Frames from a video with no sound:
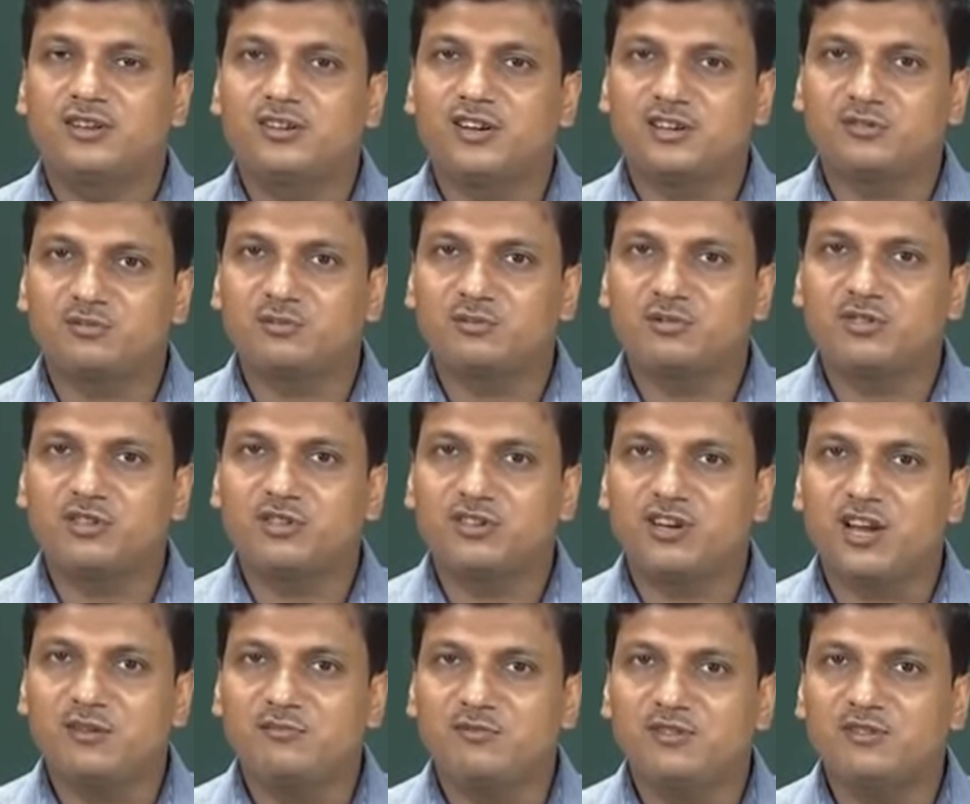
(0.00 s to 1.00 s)
transformation
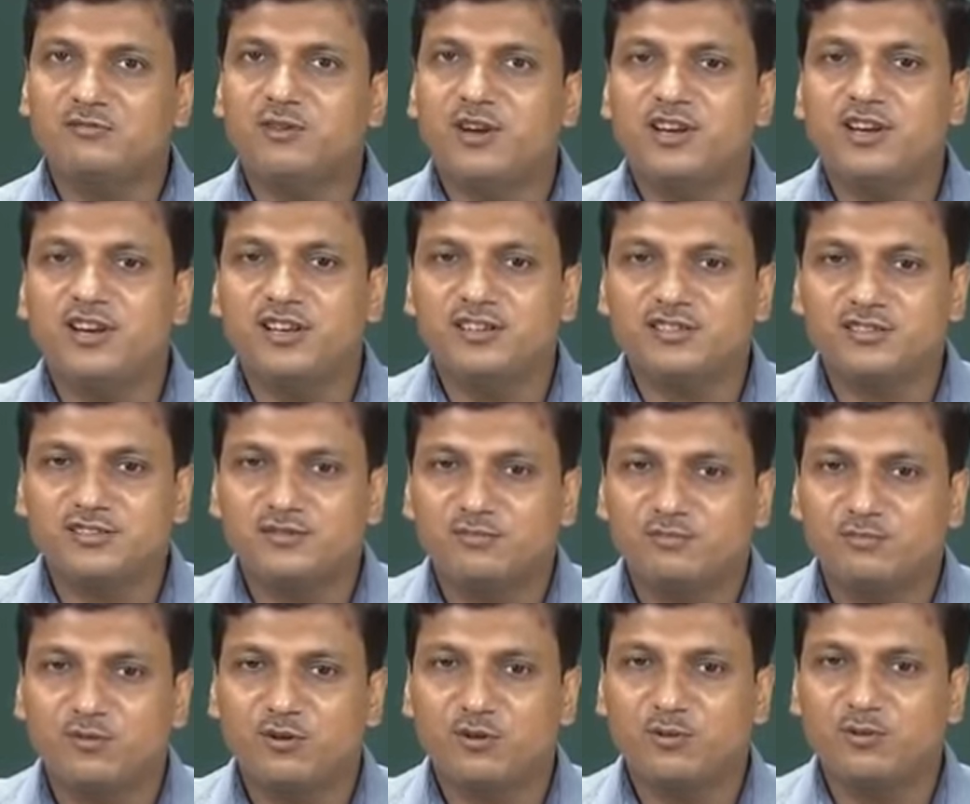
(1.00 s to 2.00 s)
time is very less,
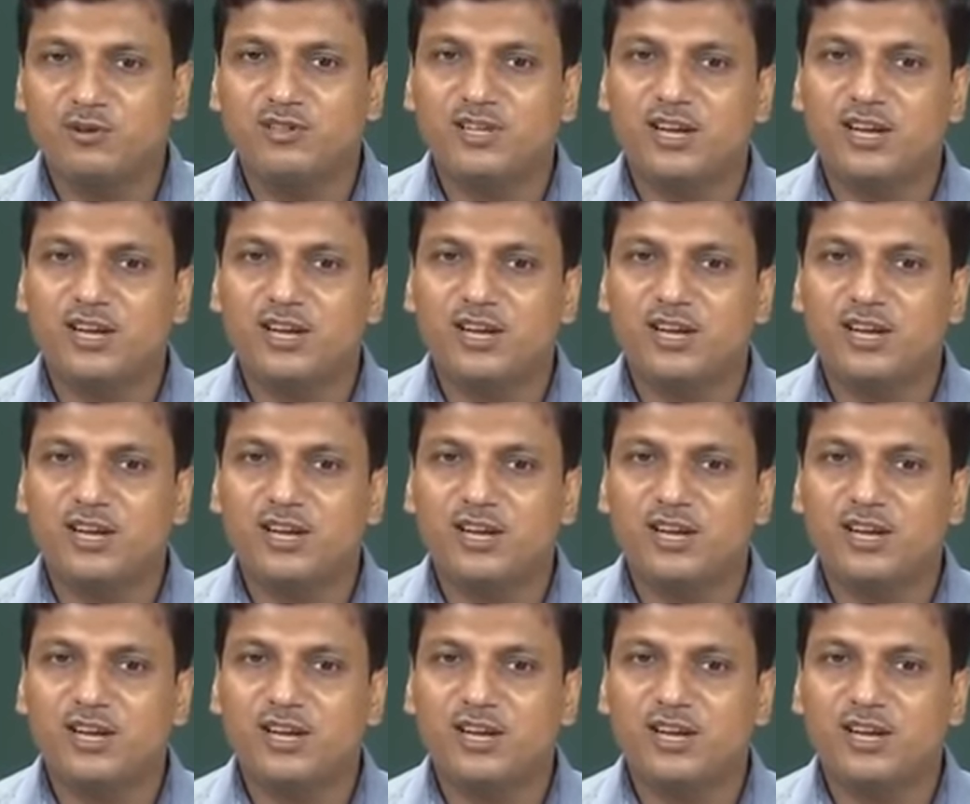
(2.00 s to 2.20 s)
probably